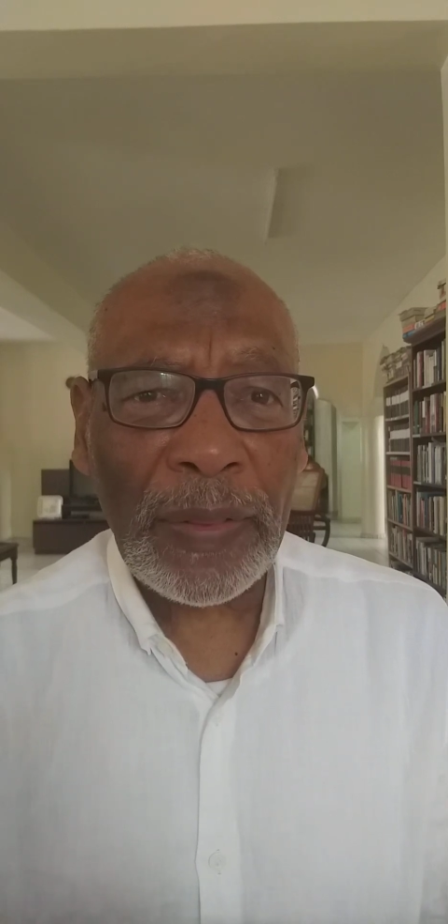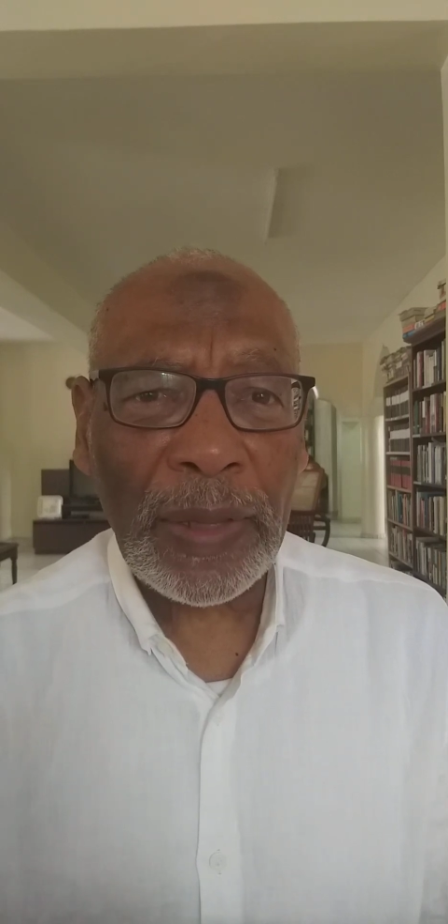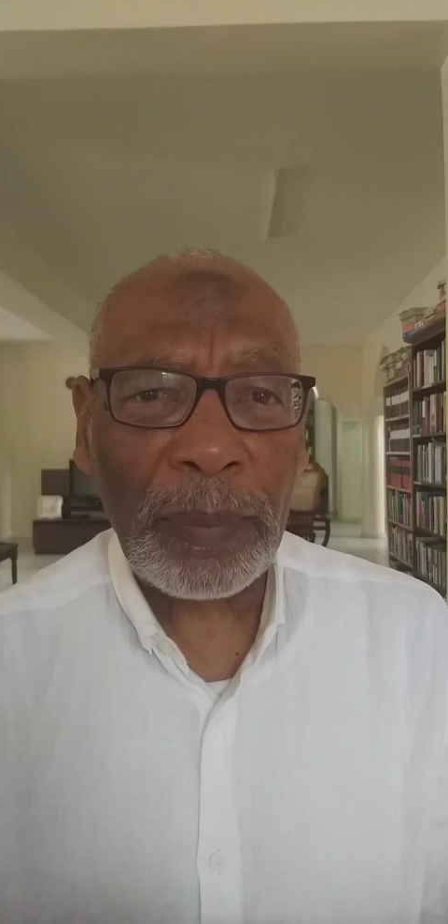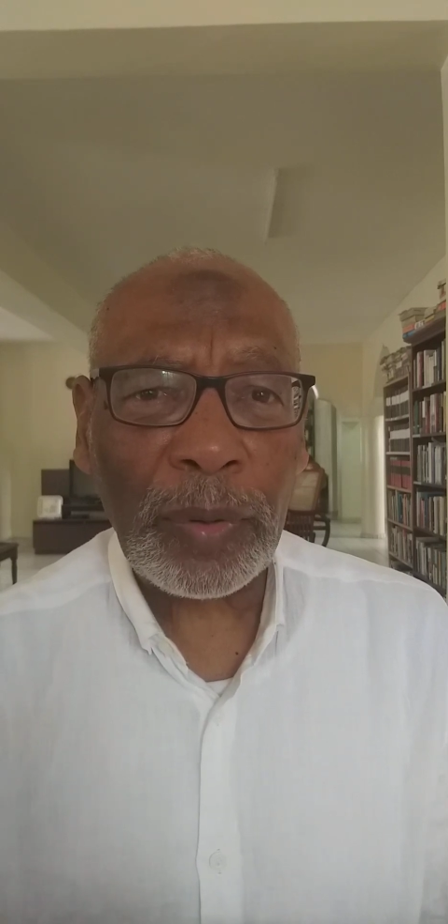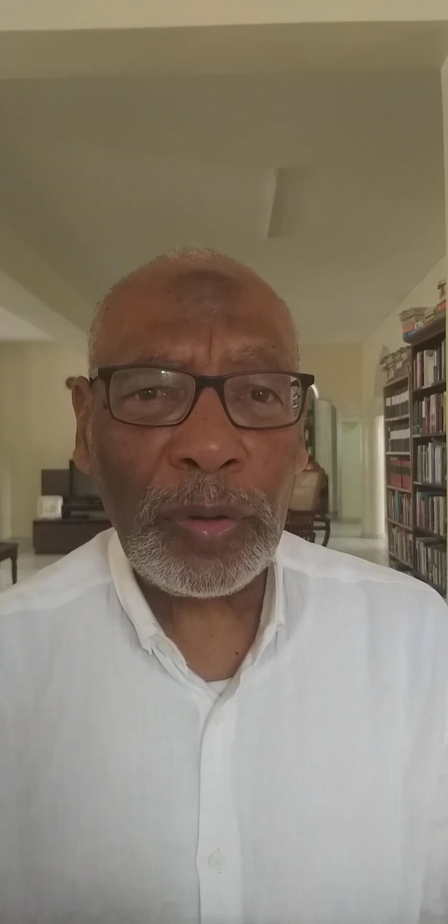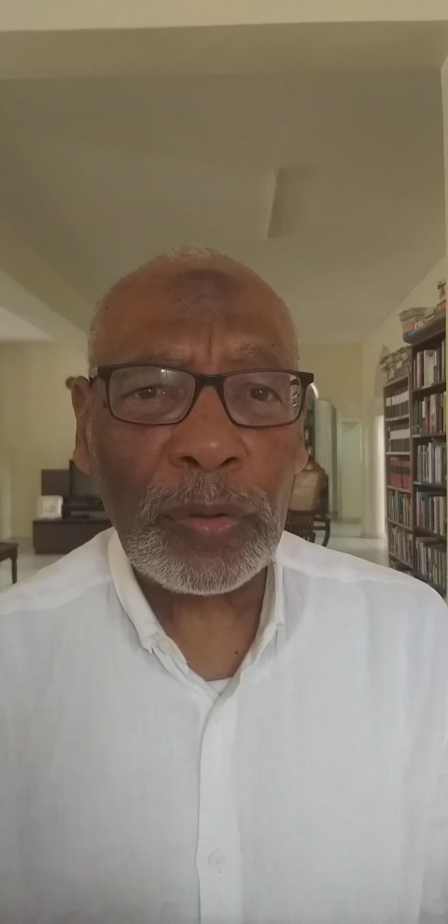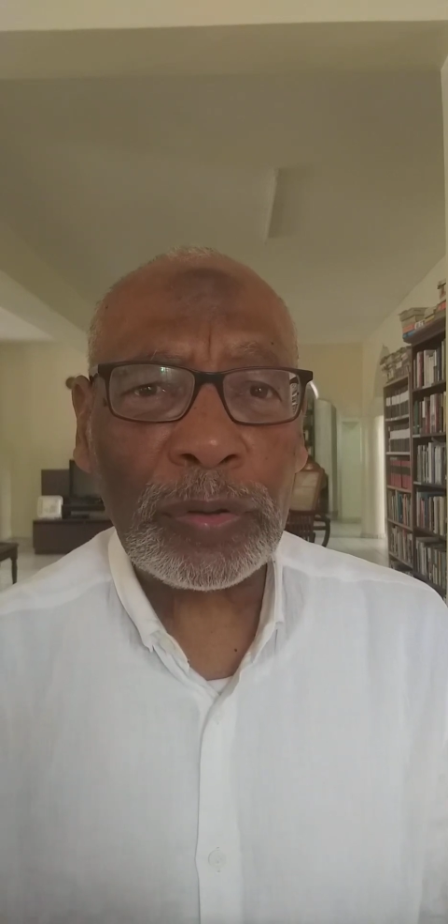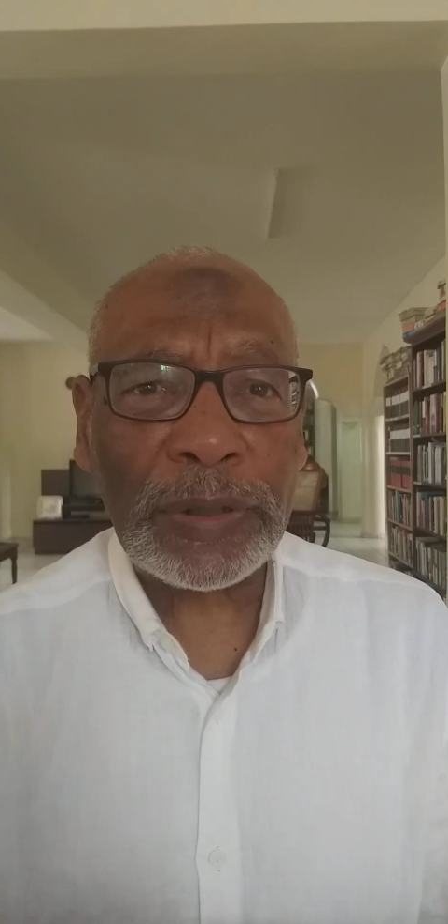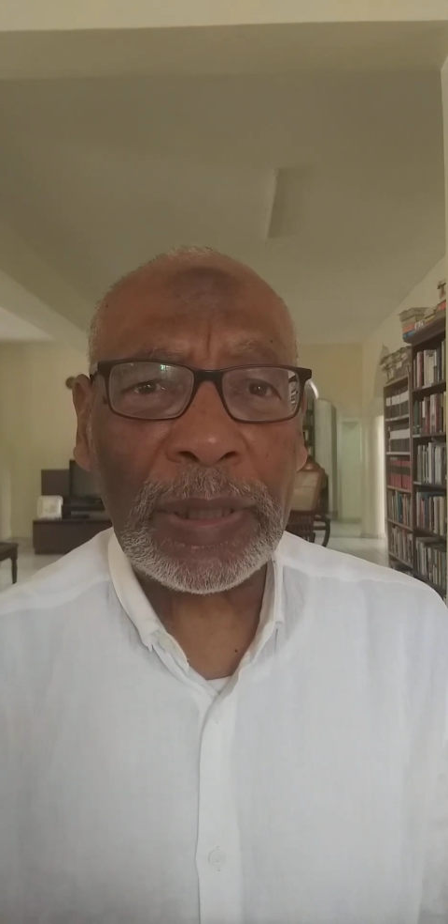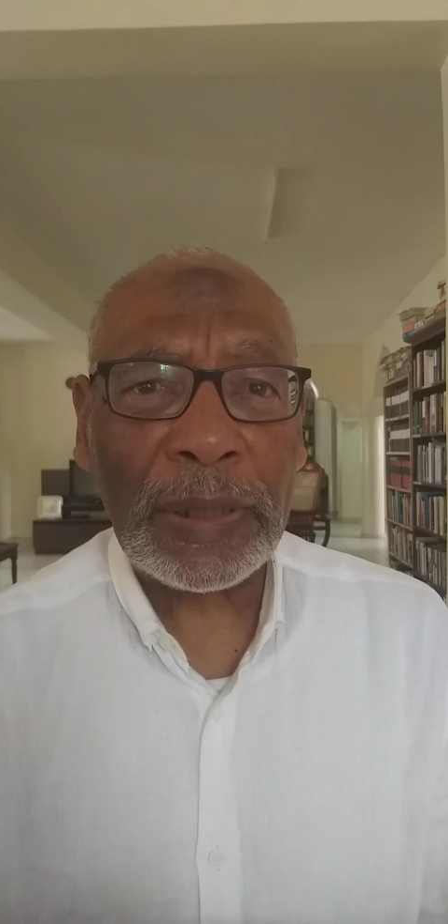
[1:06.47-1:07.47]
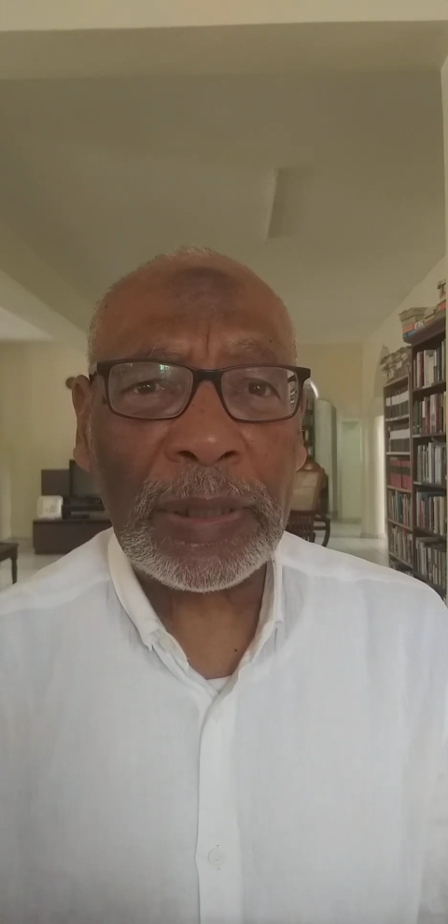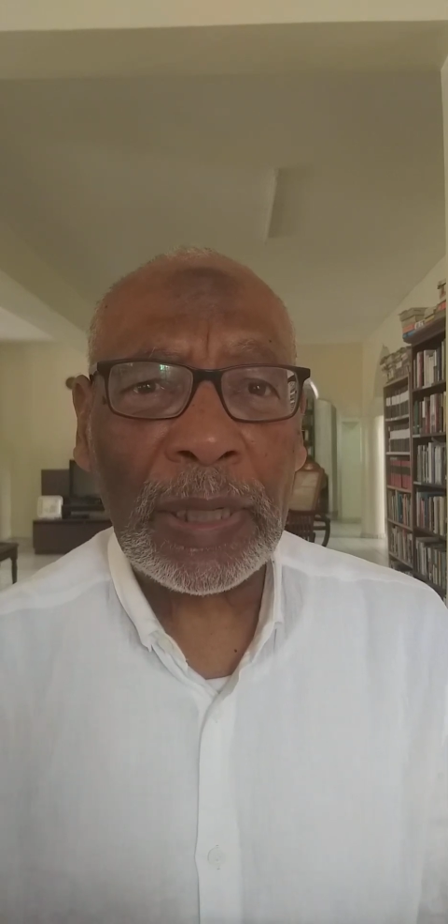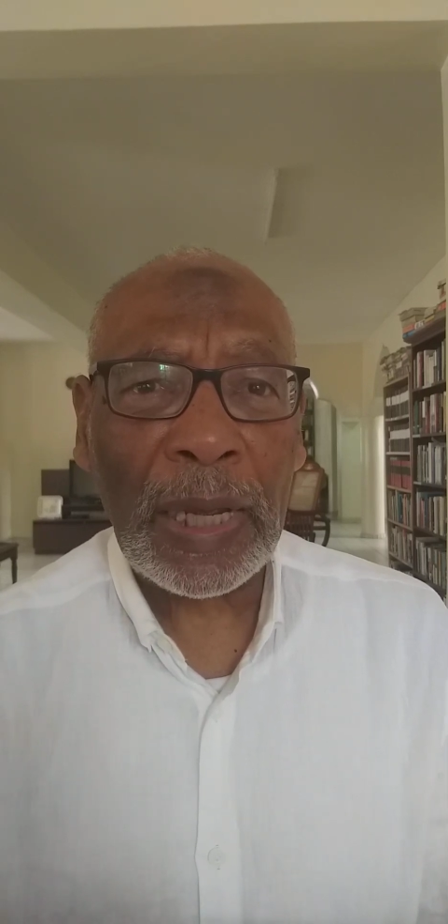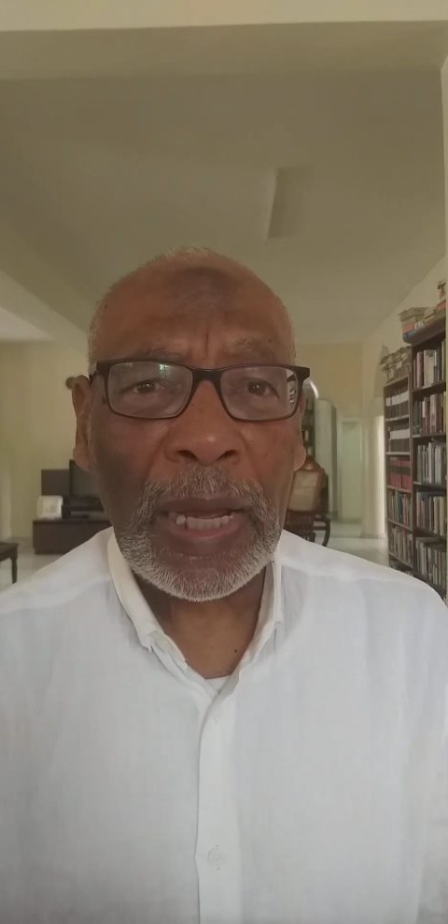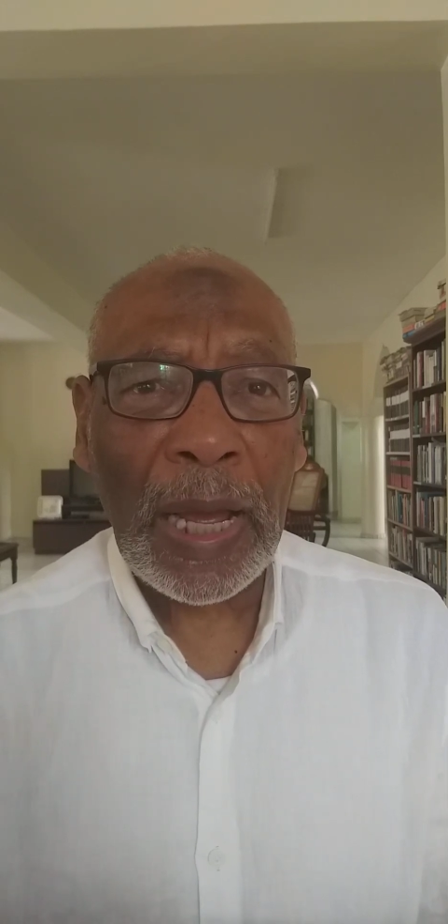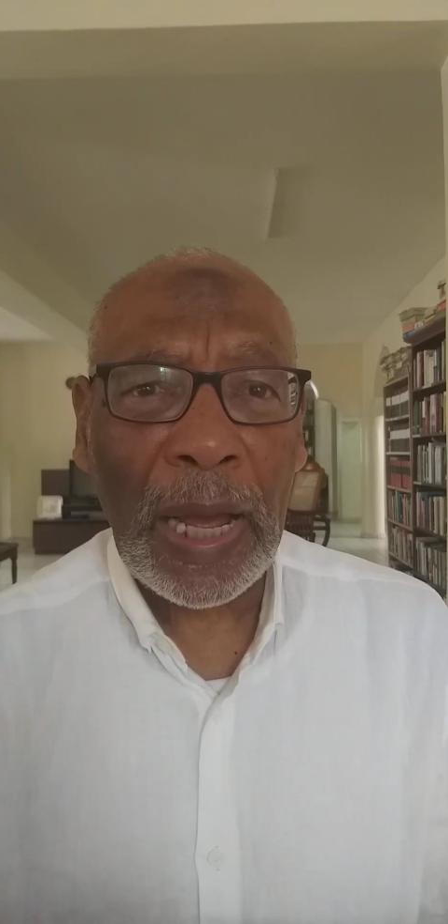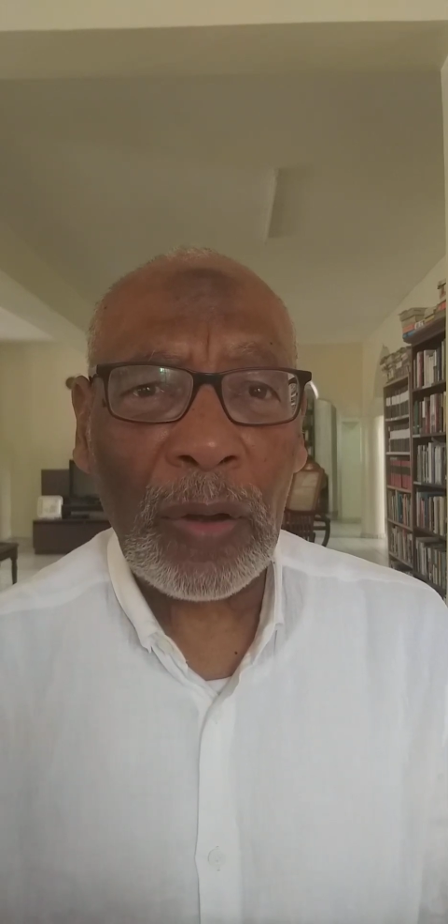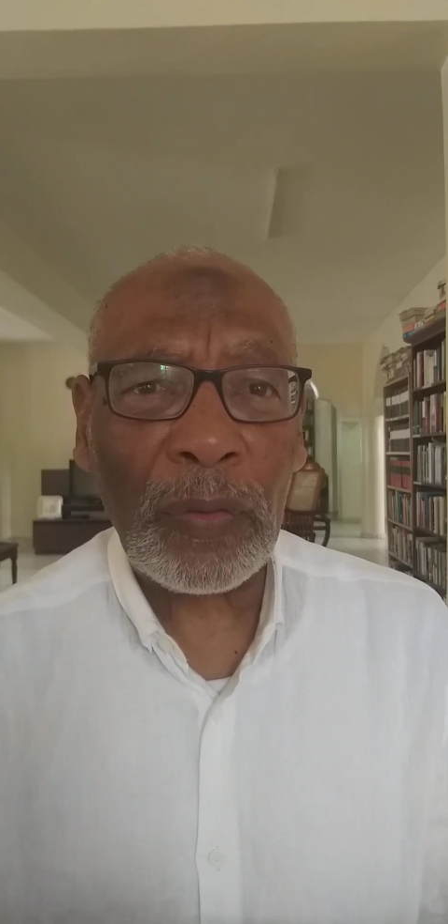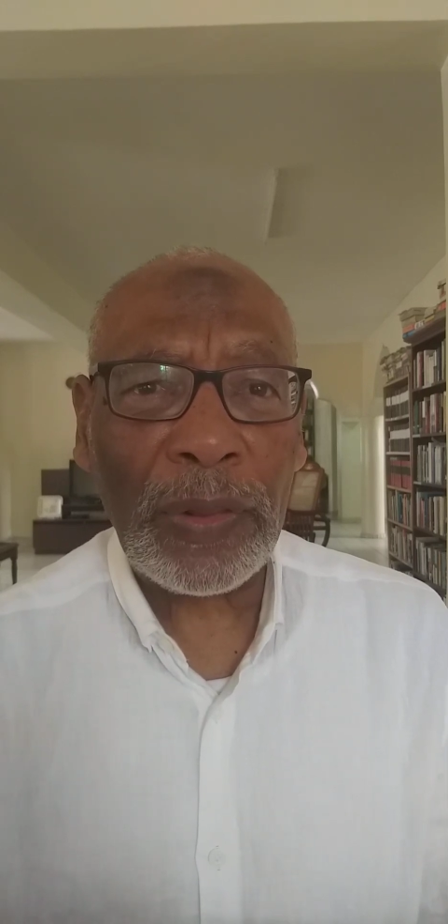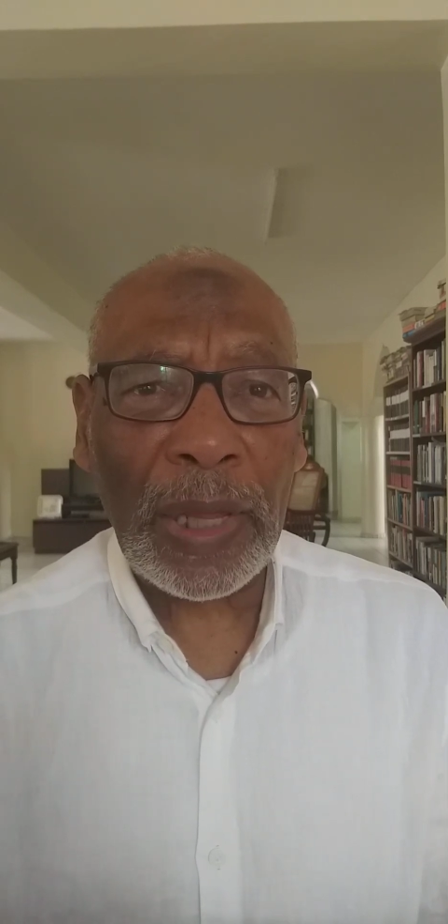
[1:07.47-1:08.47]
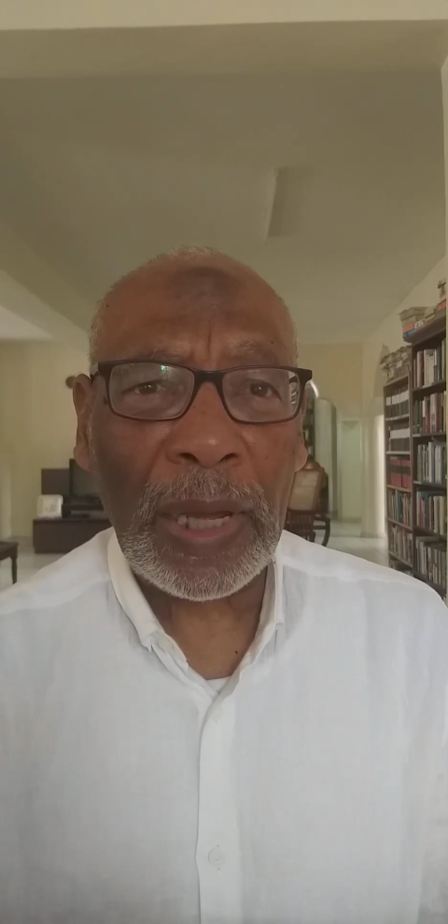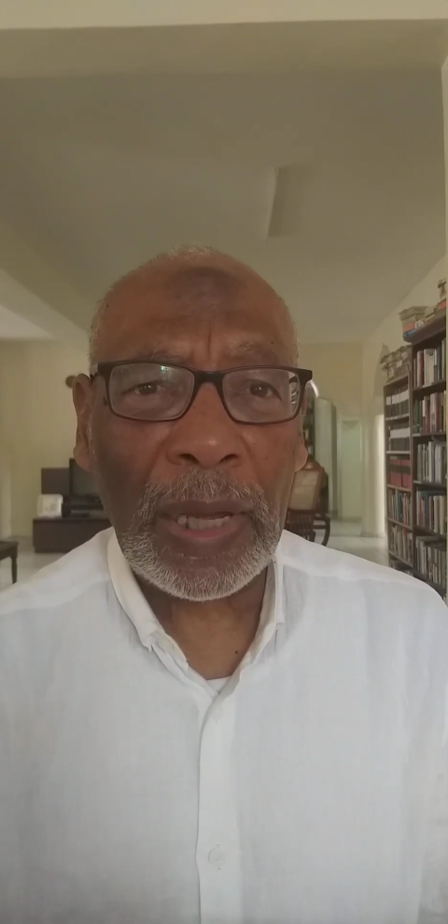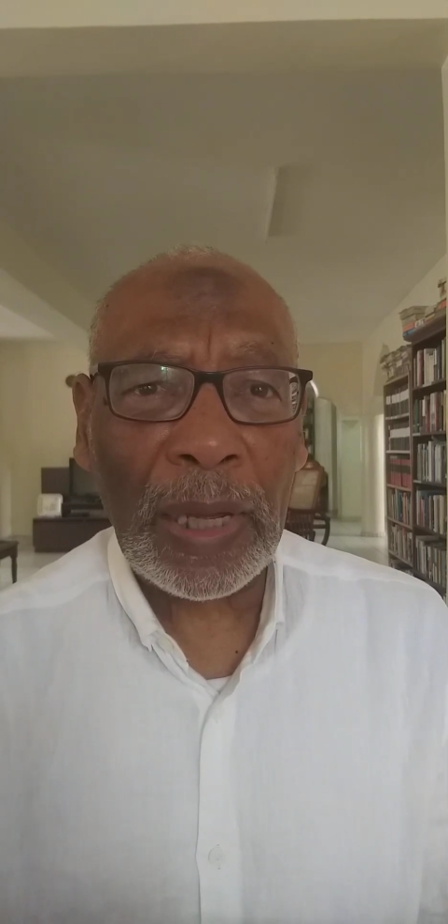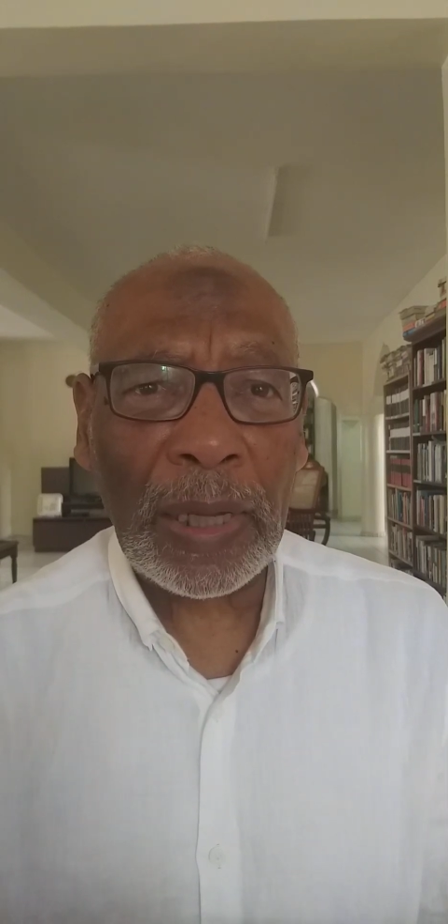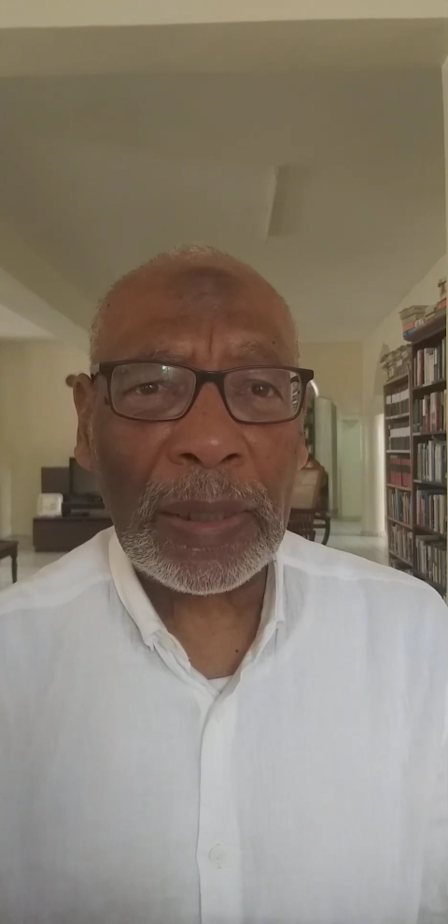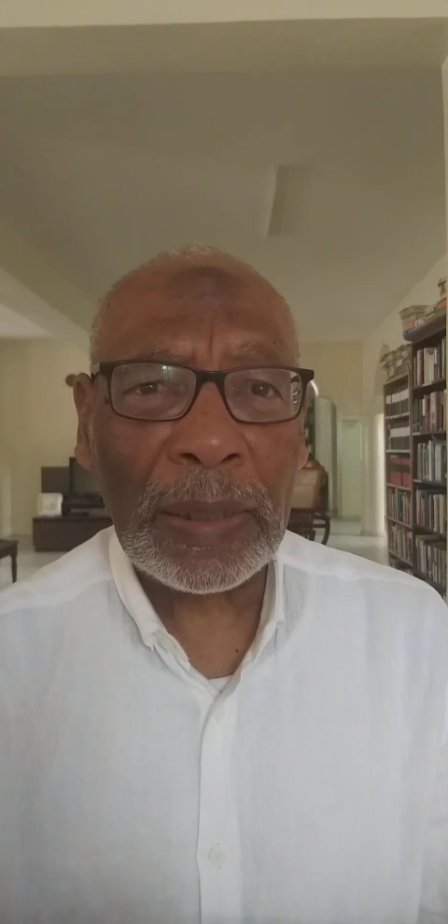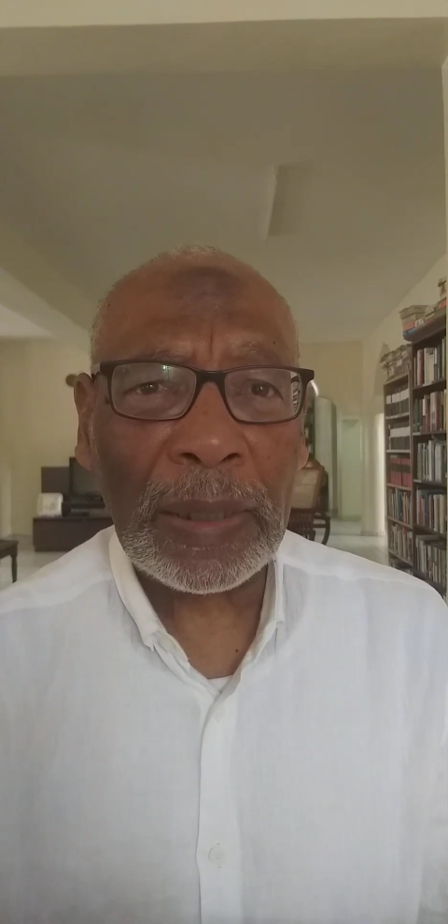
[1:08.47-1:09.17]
they are produced and how they are